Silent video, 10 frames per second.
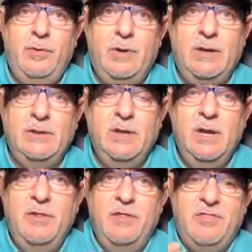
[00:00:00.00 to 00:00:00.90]
right?
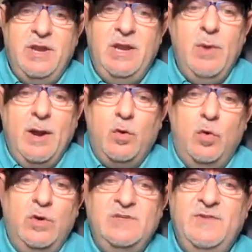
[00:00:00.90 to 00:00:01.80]
The three-way
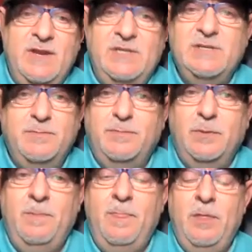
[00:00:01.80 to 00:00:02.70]
call is very
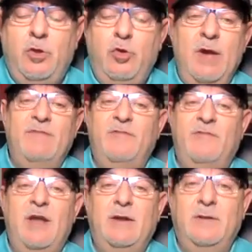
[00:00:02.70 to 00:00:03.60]
simple. You have a
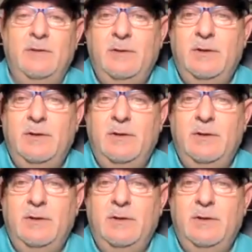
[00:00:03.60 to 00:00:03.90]
friend.